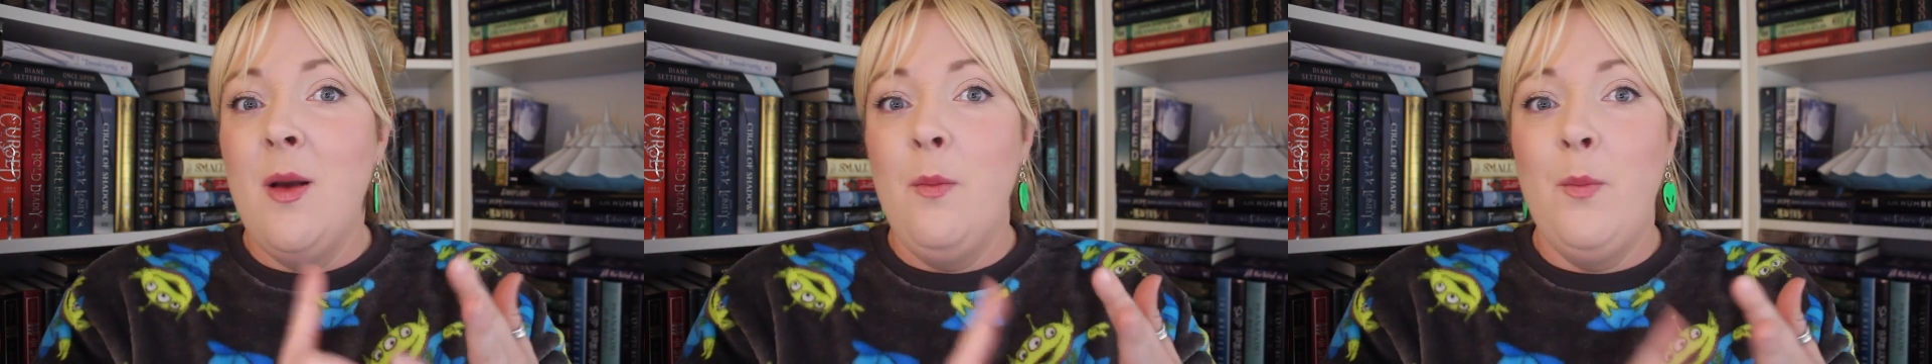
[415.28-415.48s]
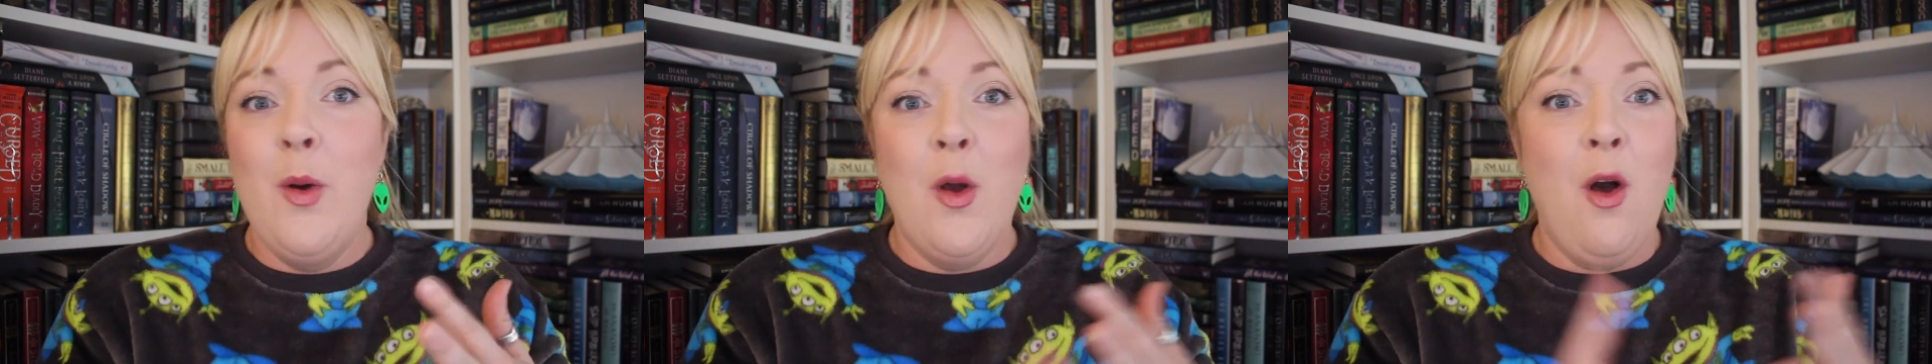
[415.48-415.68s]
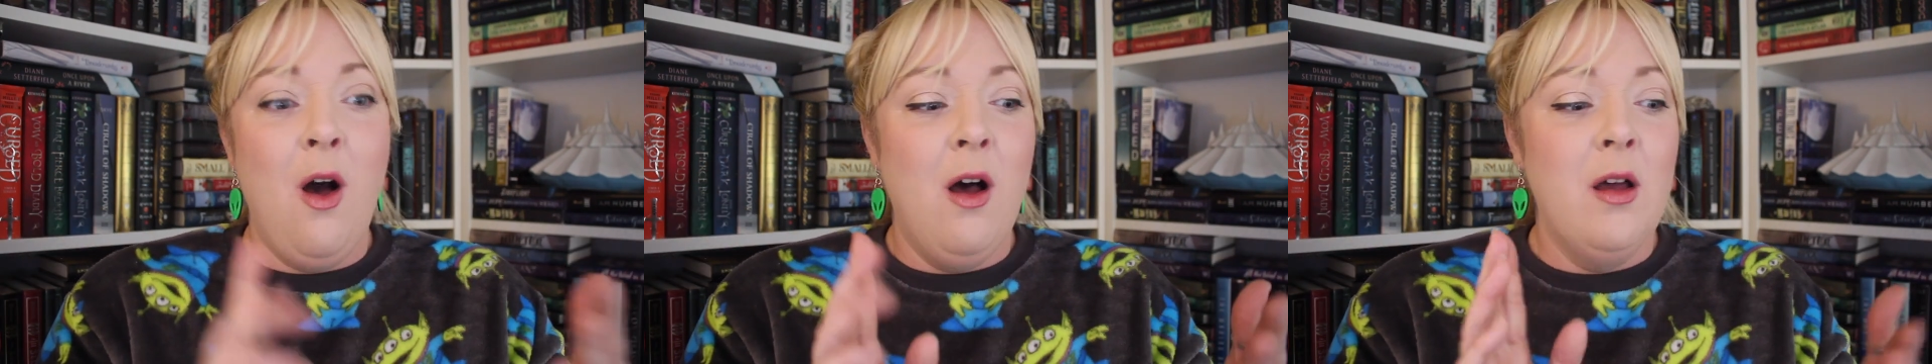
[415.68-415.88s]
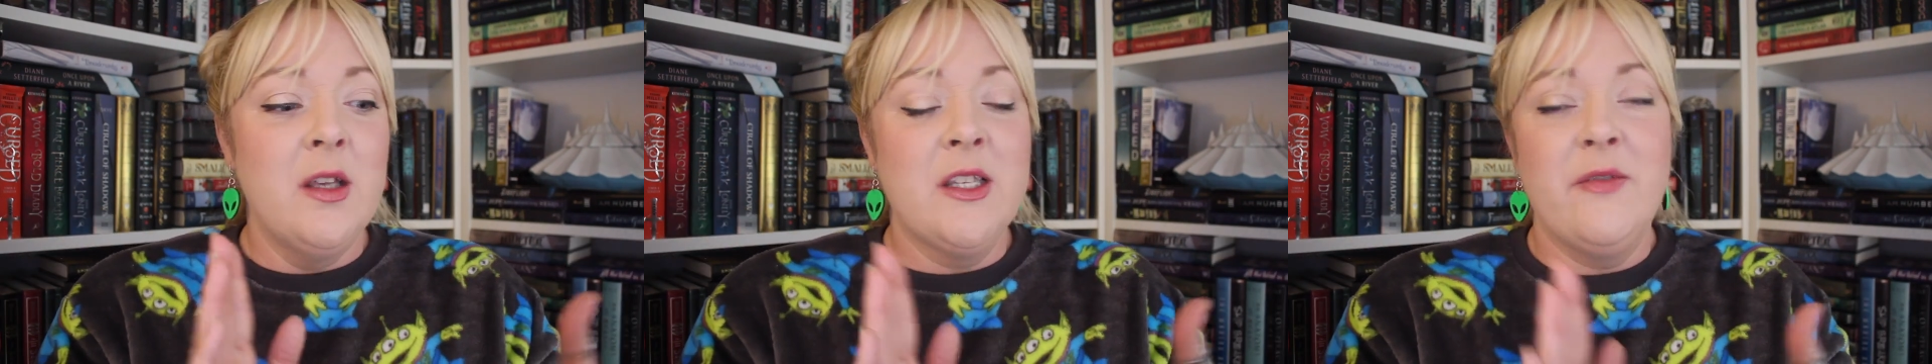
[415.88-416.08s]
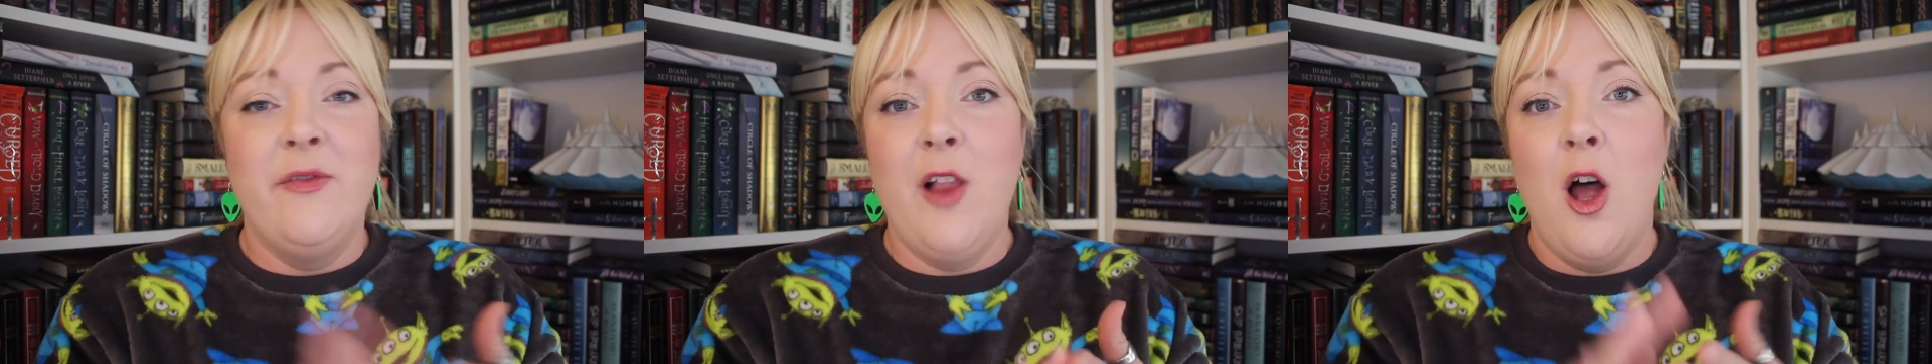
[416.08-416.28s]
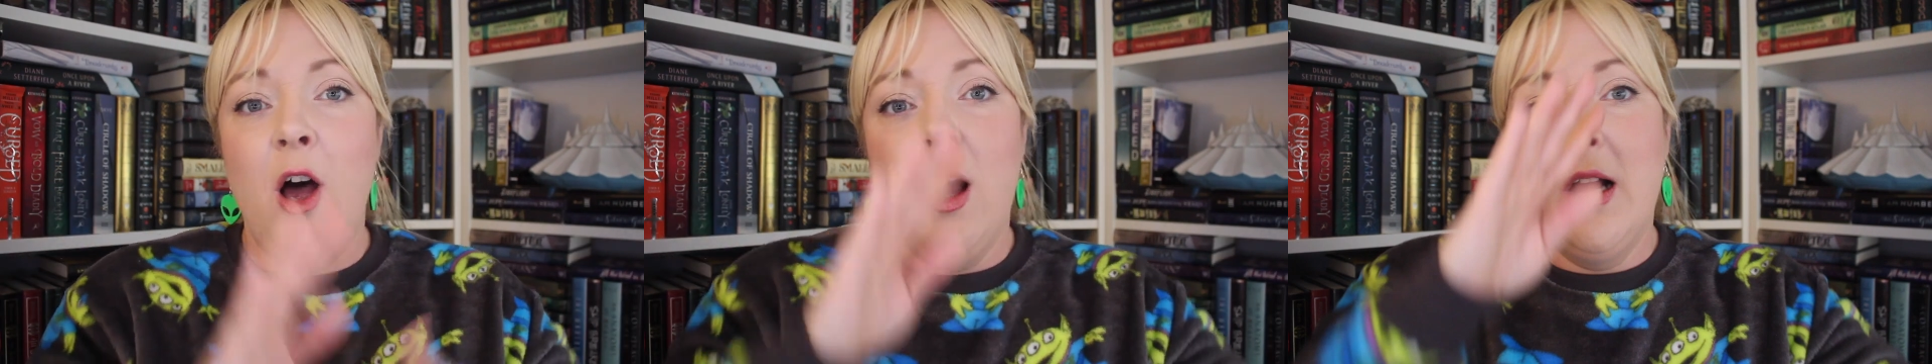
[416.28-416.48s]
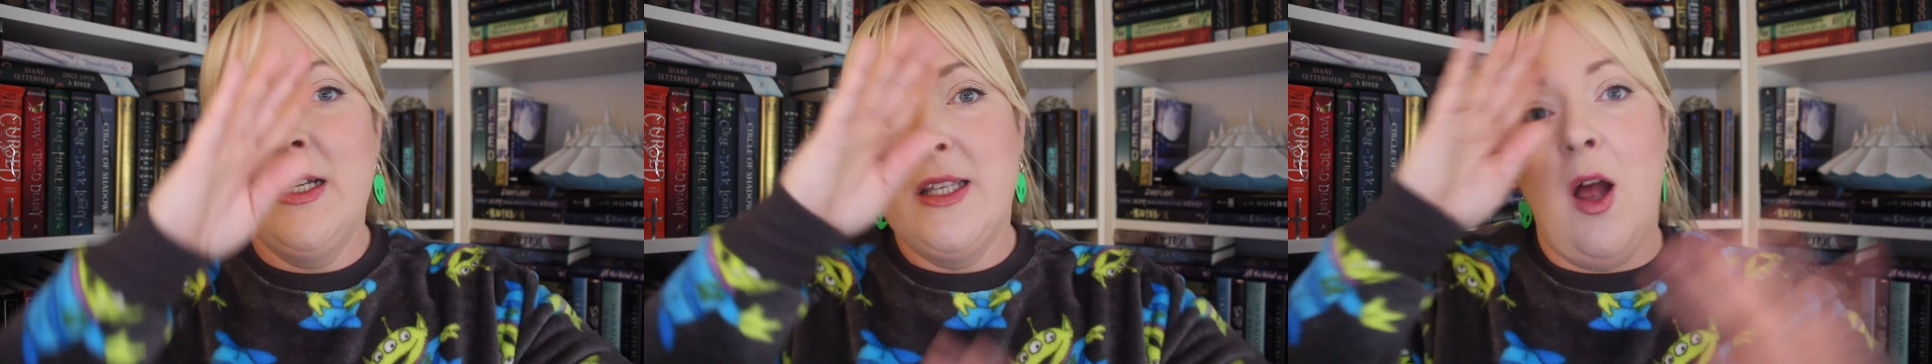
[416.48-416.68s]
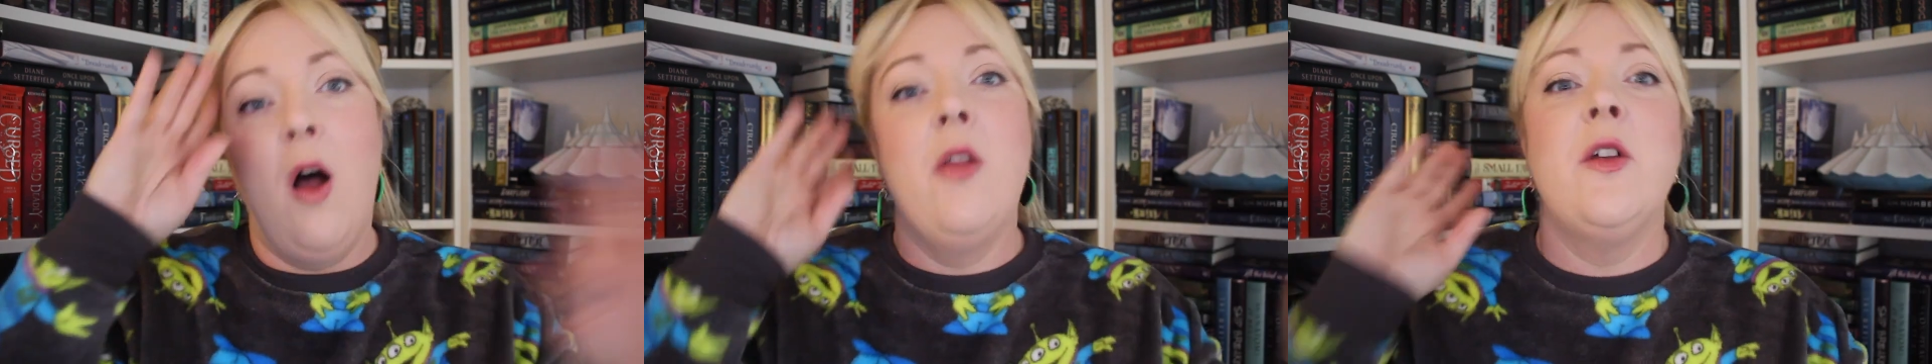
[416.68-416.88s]
book hauls,
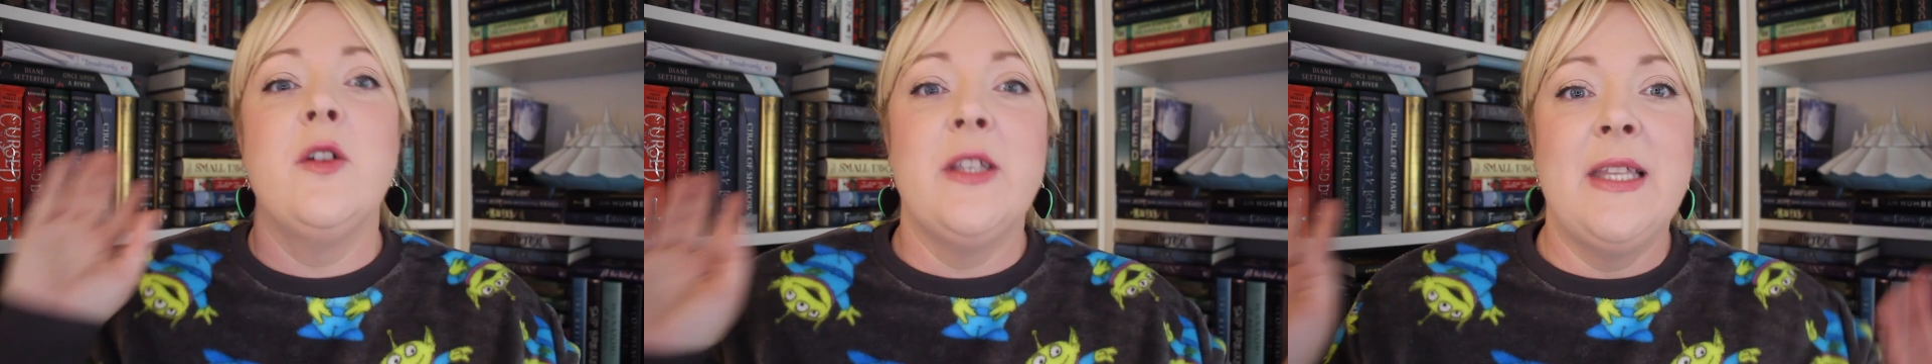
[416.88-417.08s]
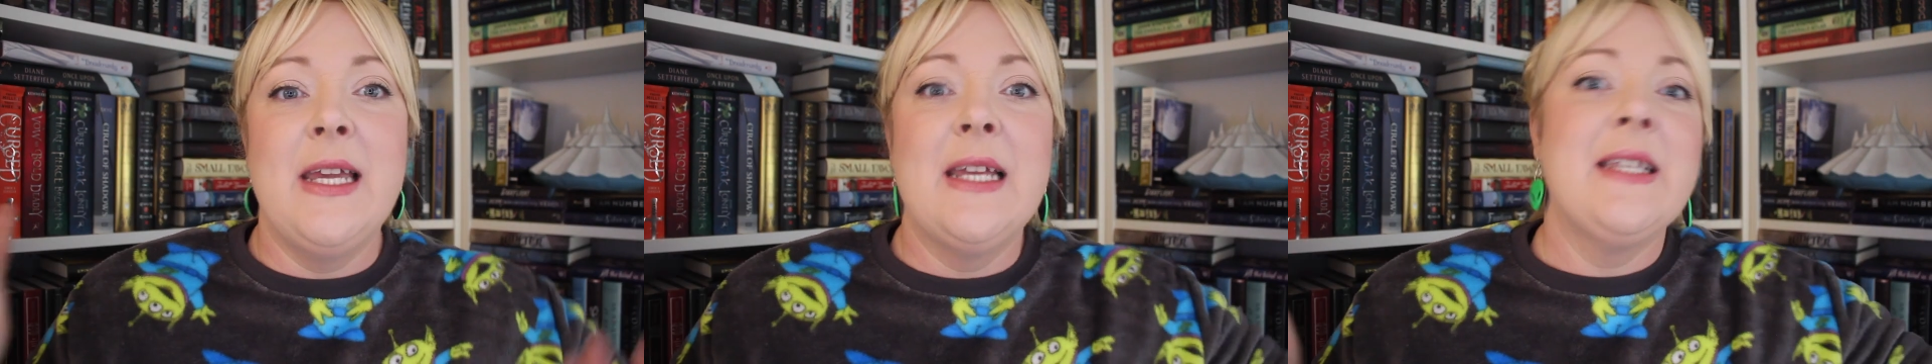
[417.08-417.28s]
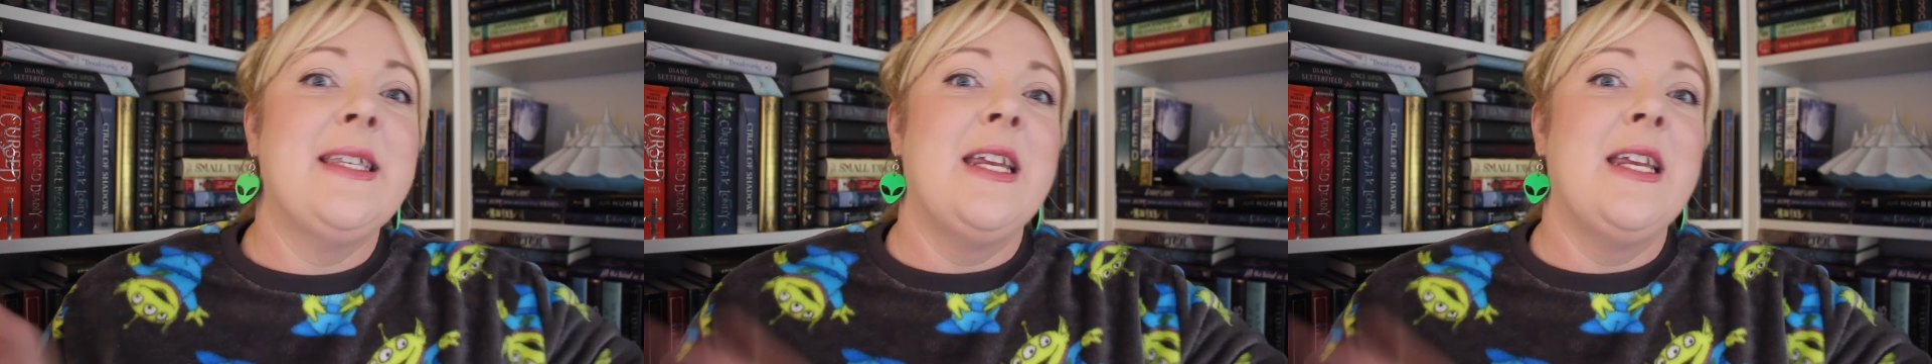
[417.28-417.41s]
vlogs, all those things